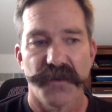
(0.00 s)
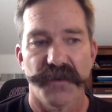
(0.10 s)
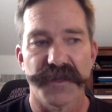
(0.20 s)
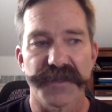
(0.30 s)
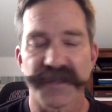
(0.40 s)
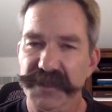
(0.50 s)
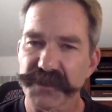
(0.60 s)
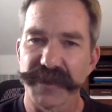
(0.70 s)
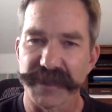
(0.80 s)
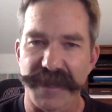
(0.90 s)
Whereas
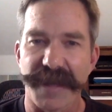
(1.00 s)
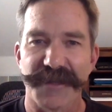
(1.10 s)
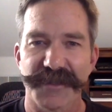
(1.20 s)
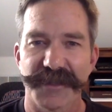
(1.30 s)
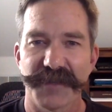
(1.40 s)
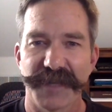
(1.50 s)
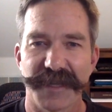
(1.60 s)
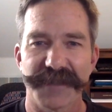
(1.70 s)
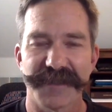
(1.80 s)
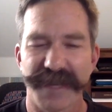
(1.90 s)
this, we can actually,
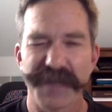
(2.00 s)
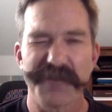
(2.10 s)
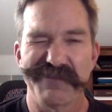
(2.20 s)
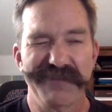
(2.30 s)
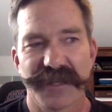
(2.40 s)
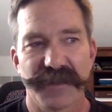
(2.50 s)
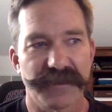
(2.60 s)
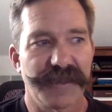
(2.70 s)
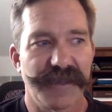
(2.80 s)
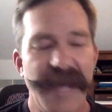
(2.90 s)
because
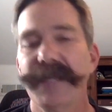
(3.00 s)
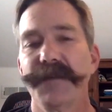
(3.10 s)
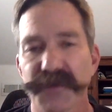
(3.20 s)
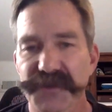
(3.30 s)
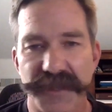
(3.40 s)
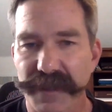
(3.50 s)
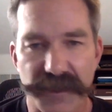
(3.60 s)
80%,